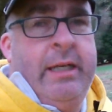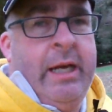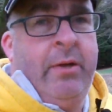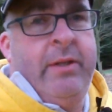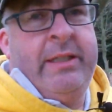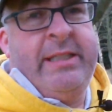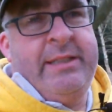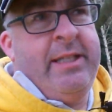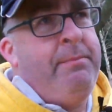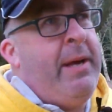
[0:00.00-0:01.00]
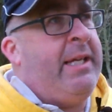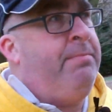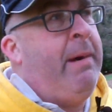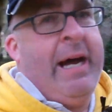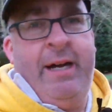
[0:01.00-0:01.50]
Now, this is the best
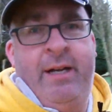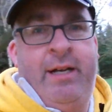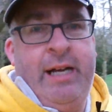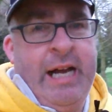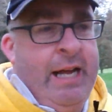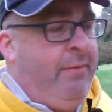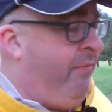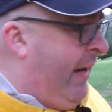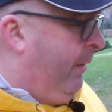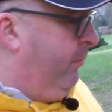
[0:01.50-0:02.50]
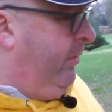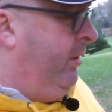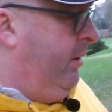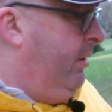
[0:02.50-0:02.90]
mat I have found